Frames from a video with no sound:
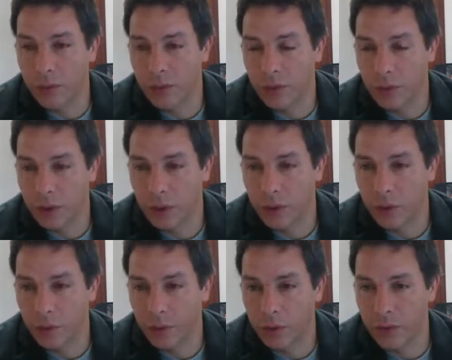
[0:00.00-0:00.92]

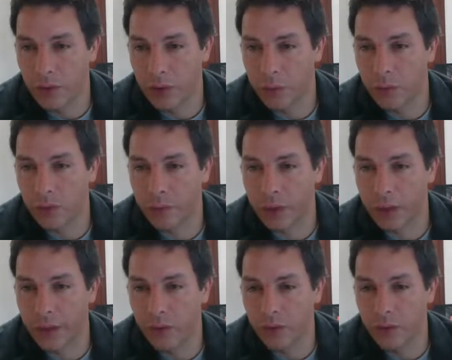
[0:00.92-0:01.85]
outcomes of this
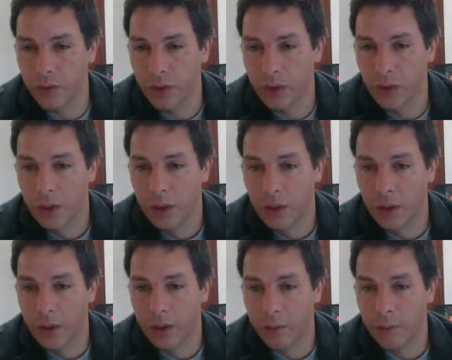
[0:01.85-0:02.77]
sample space
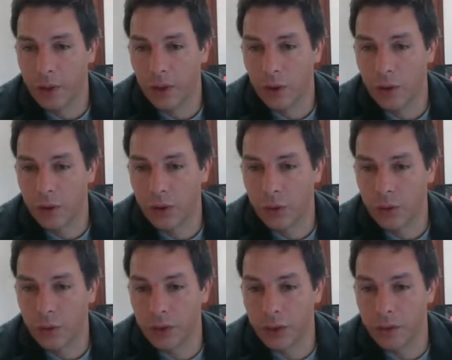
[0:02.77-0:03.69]

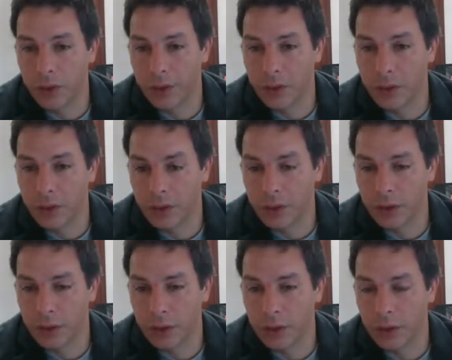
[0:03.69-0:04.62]
belong to the
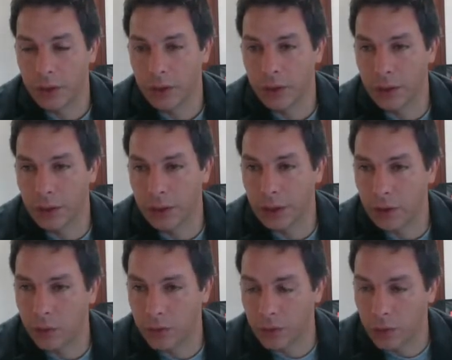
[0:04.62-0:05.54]
event
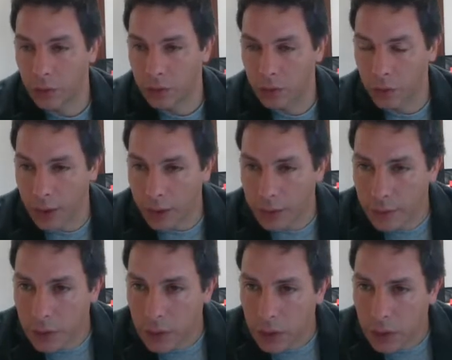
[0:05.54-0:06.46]
x
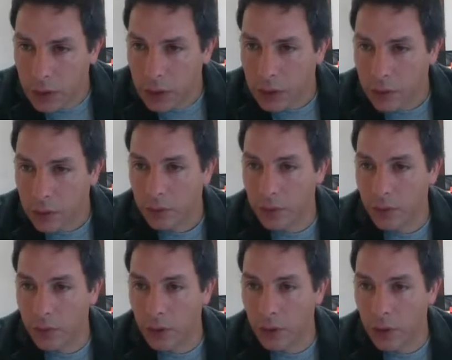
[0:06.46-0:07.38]
equals 1.
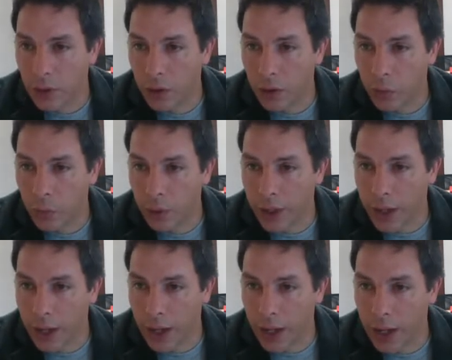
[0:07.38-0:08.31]

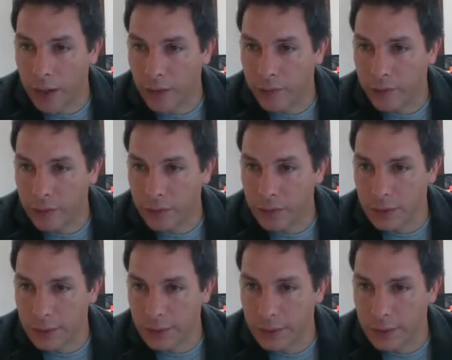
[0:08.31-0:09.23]
So we
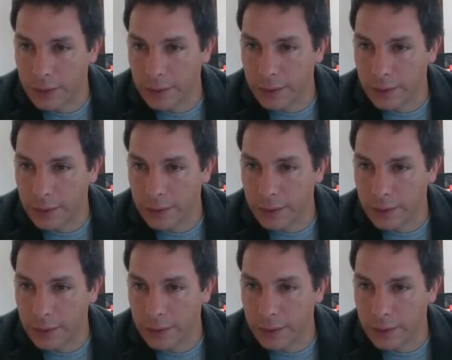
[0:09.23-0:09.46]
have